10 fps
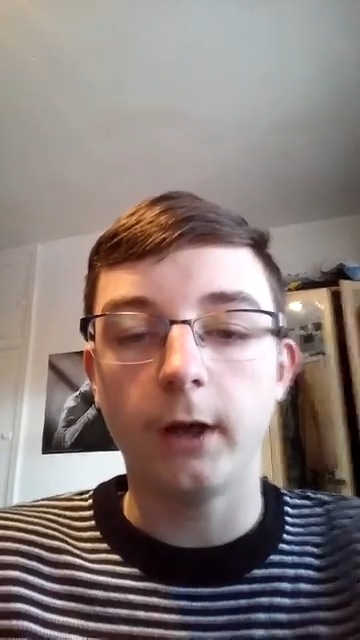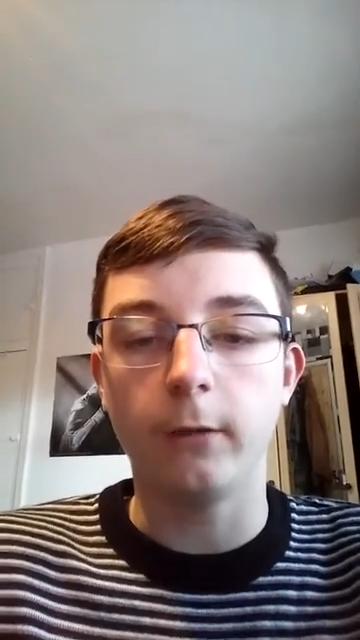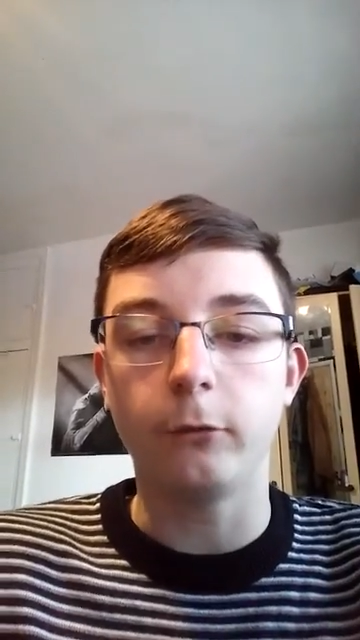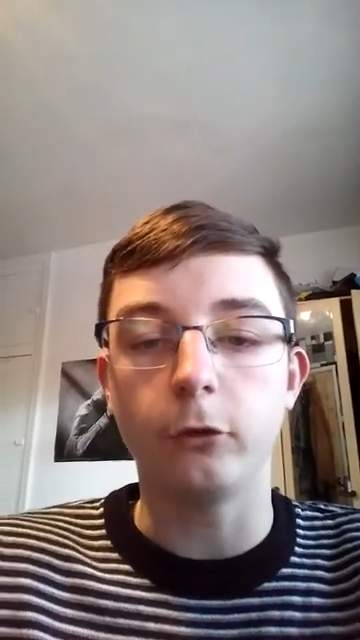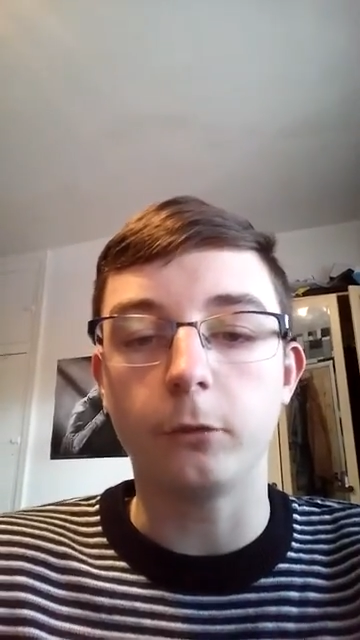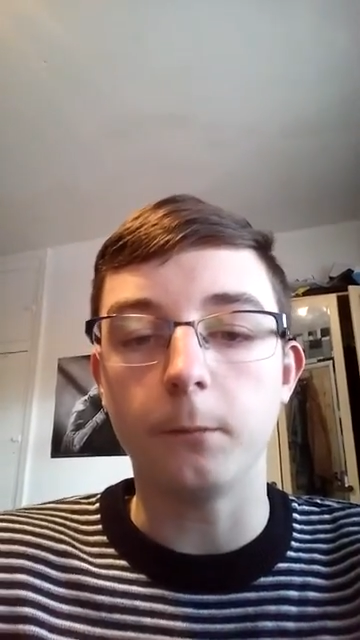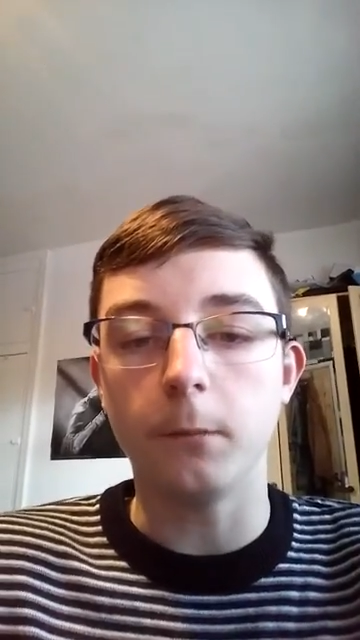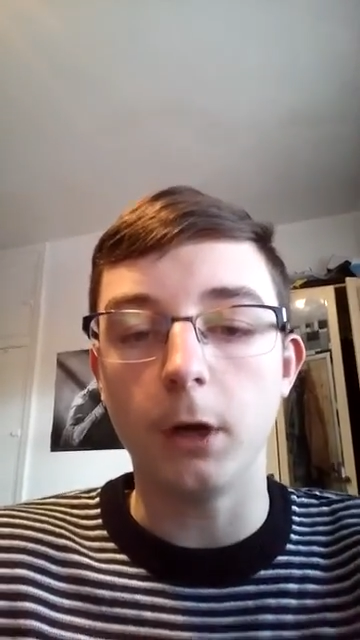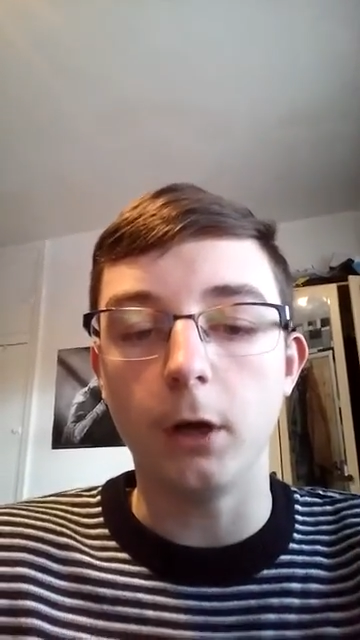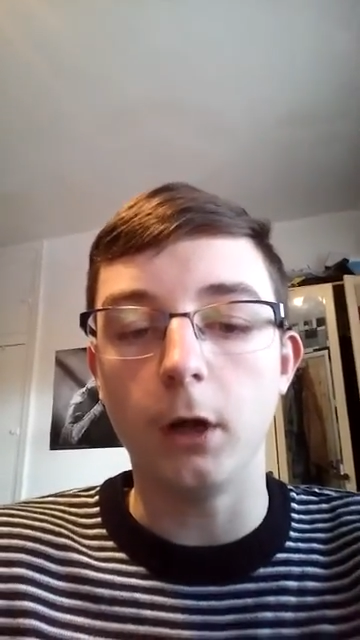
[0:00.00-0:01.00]
I've just
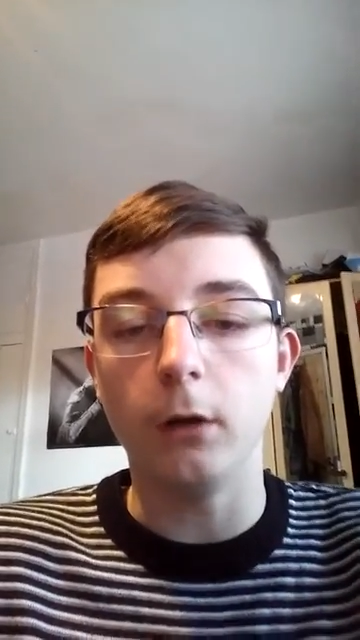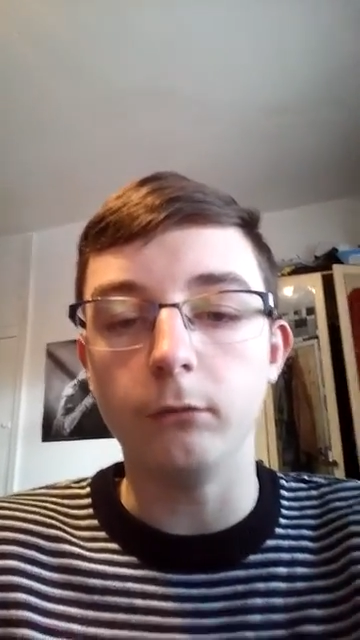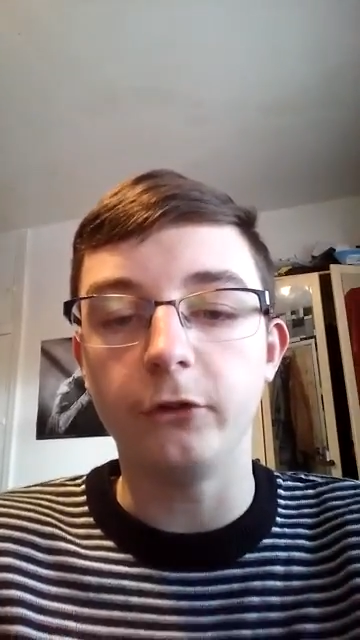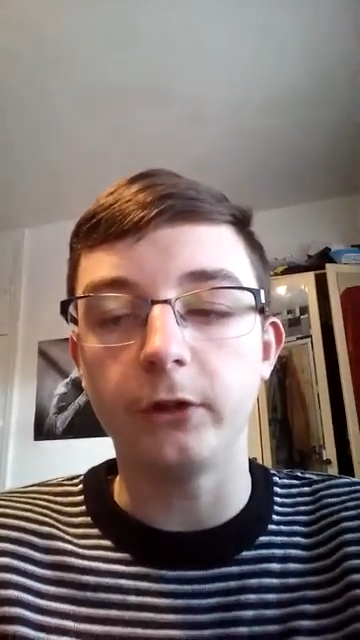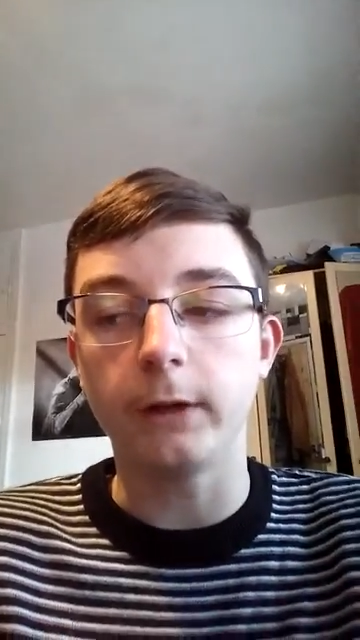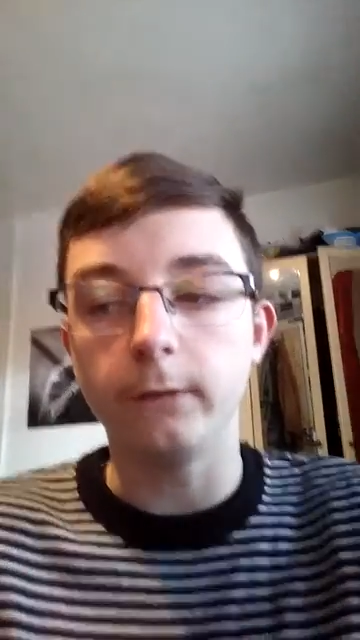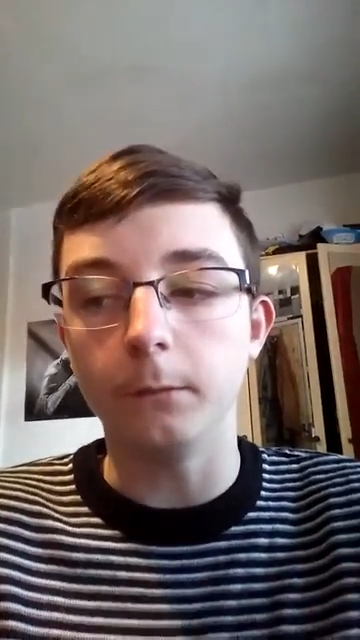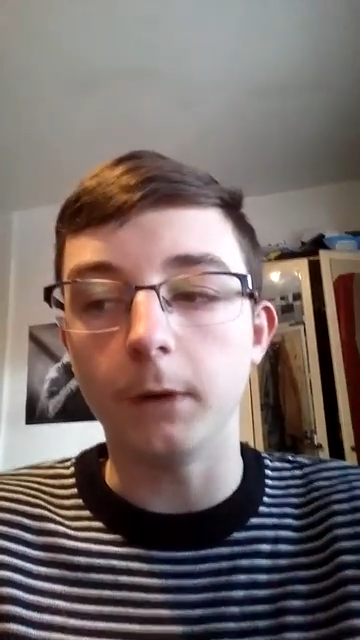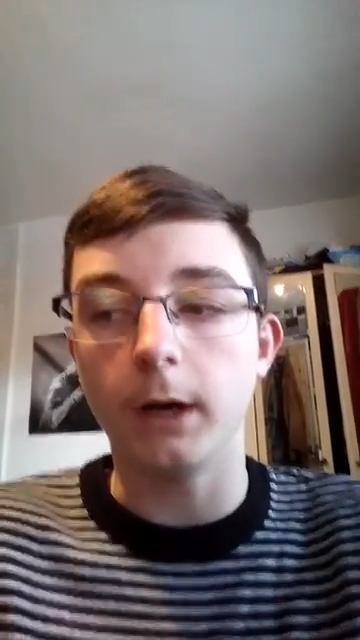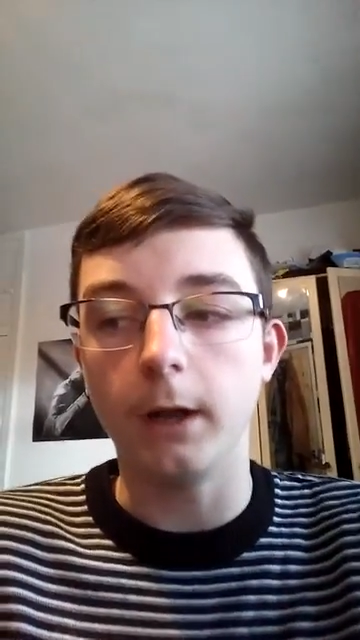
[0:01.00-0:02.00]

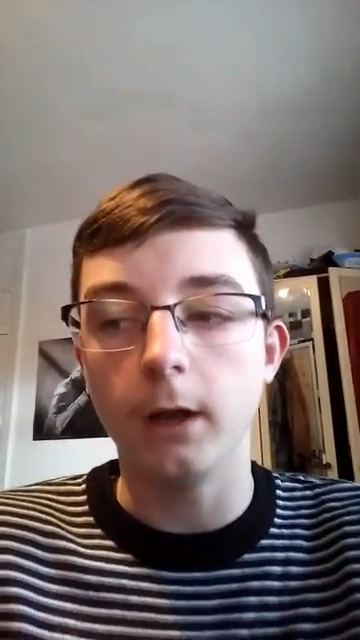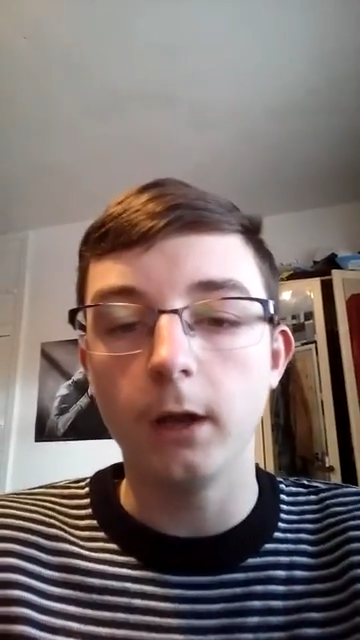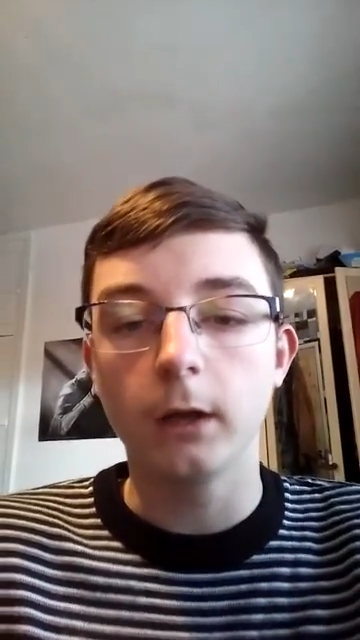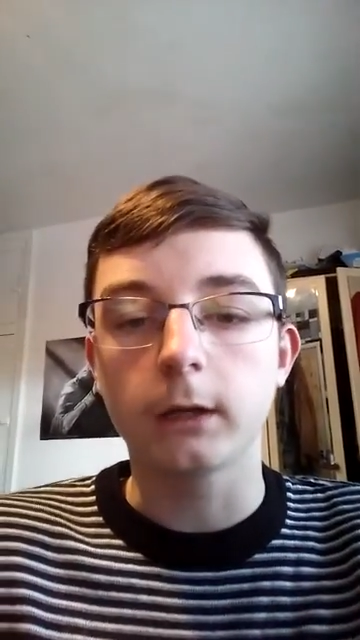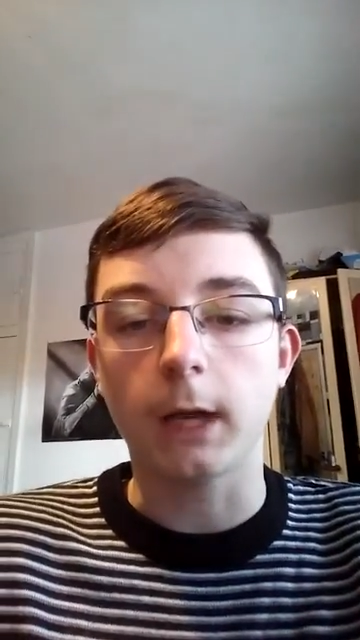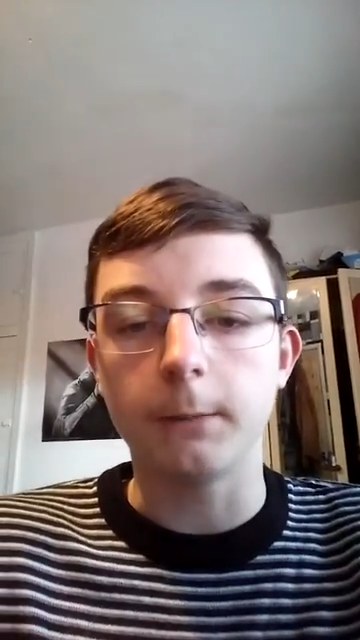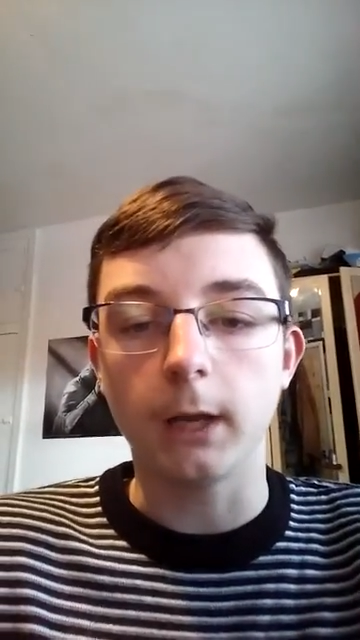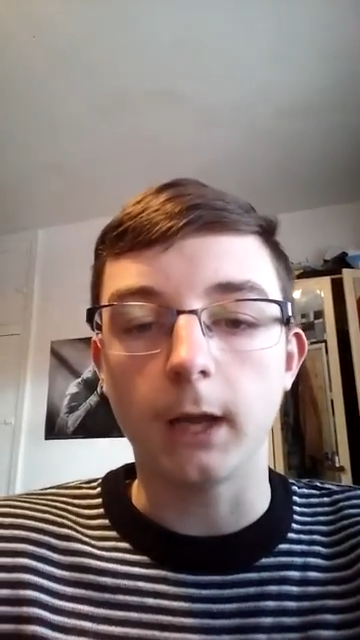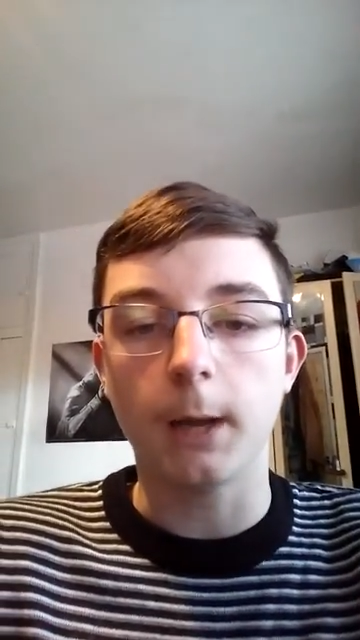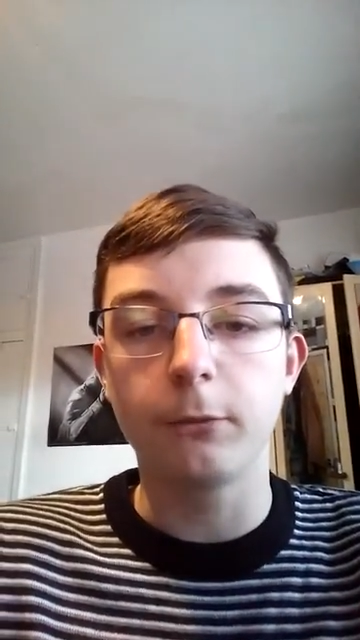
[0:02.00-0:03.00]
received my
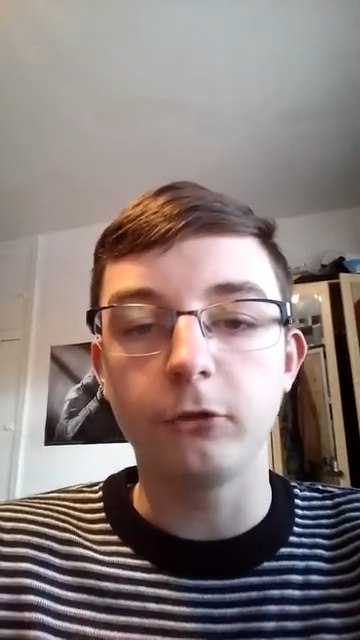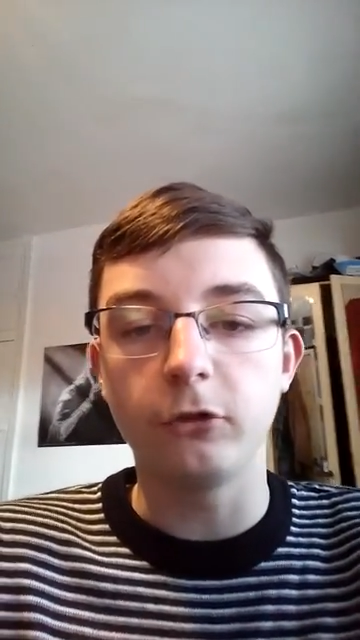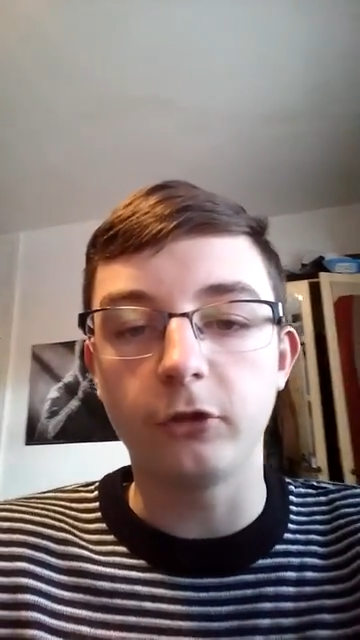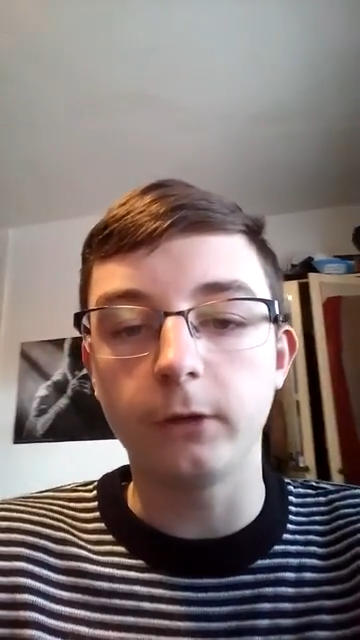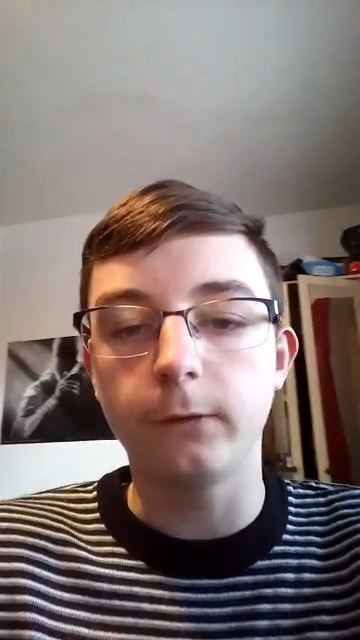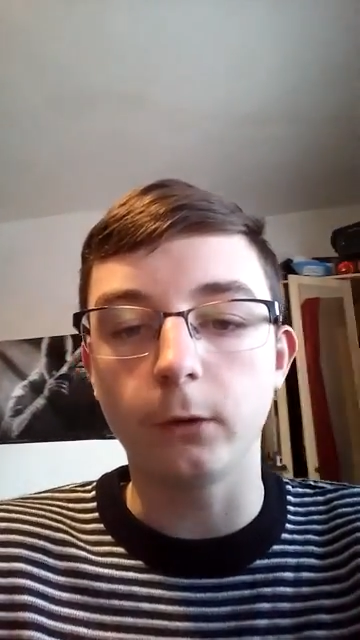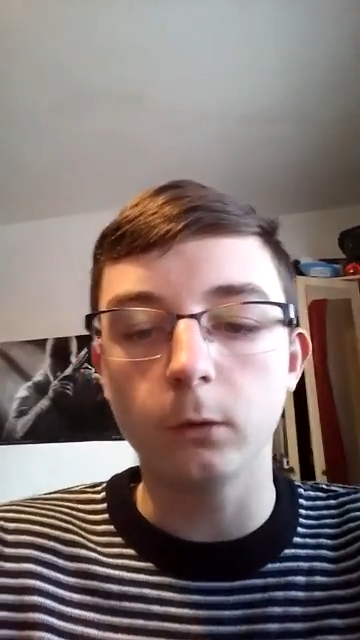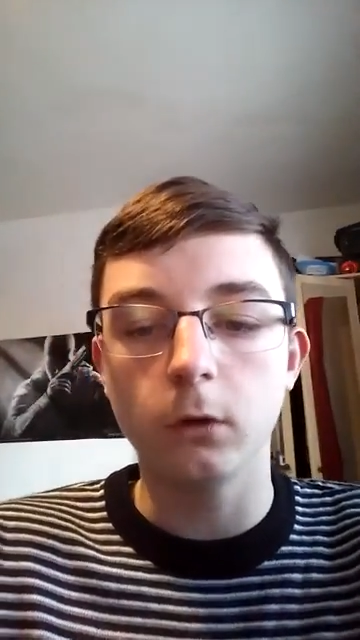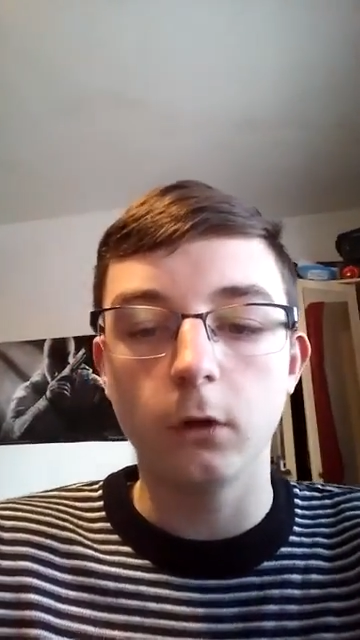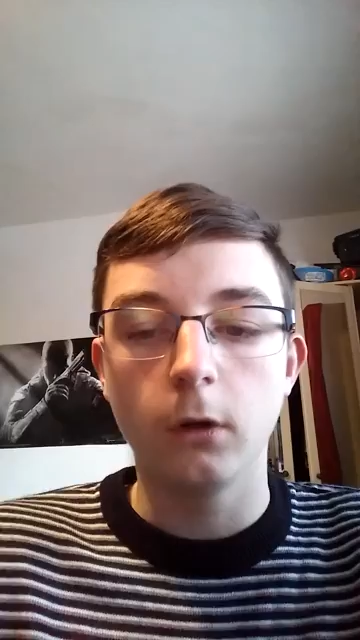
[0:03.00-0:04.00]
Gamma Labs Gfuel.